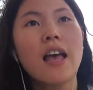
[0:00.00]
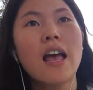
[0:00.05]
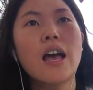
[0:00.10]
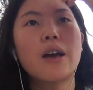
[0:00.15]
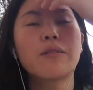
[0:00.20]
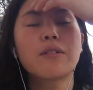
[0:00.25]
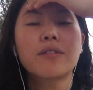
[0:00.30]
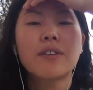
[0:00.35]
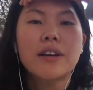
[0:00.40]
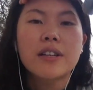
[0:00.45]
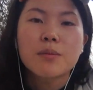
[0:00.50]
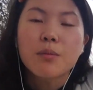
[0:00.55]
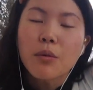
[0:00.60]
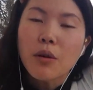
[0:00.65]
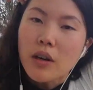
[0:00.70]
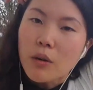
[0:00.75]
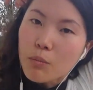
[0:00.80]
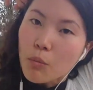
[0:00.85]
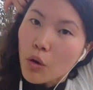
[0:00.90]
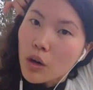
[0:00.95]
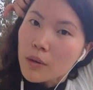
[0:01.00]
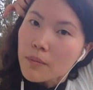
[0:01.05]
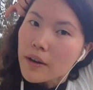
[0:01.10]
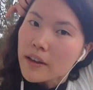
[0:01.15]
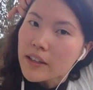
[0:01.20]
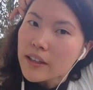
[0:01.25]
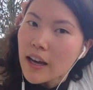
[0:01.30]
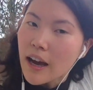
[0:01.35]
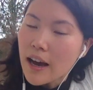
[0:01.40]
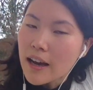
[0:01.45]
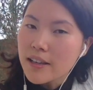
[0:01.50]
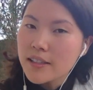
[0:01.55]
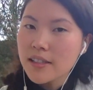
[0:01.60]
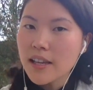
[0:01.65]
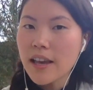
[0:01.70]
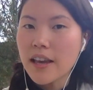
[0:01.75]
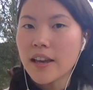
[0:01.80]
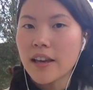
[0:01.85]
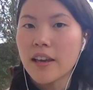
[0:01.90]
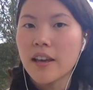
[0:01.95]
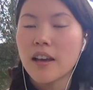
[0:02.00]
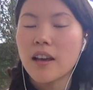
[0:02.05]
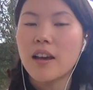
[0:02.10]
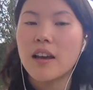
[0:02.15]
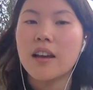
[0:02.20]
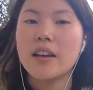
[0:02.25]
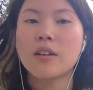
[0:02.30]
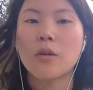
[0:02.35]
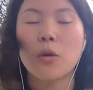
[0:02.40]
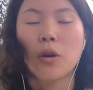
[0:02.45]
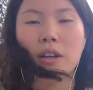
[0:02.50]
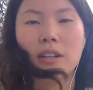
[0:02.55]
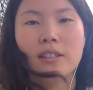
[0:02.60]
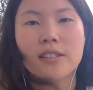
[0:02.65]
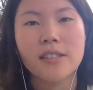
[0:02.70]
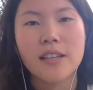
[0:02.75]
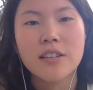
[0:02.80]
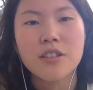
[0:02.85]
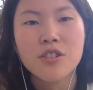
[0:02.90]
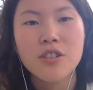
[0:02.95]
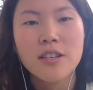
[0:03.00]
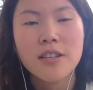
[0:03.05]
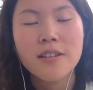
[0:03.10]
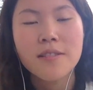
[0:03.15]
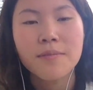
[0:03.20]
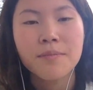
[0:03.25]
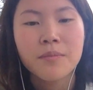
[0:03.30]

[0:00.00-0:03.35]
and we raise more money as an organization.